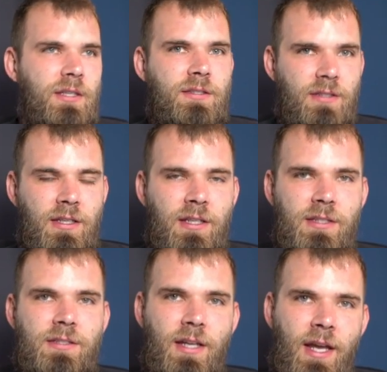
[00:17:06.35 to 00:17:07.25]
this
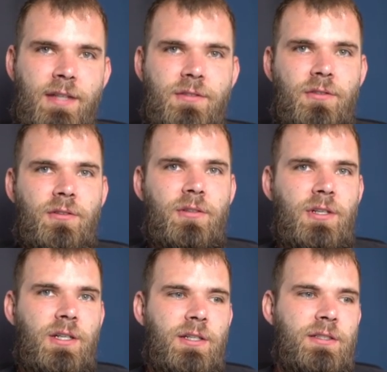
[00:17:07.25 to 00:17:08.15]
is the answer
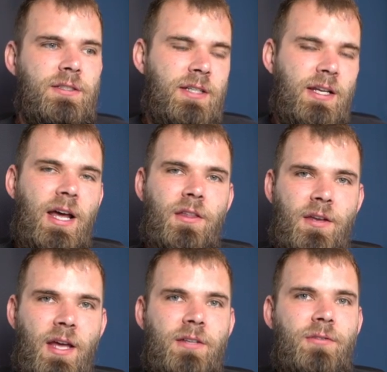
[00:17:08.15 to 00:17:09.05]
to get out
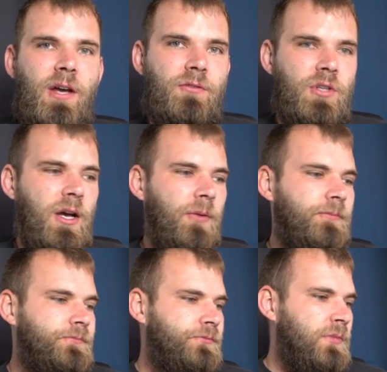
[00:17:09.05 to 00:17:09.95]
of the 9-to-5 job.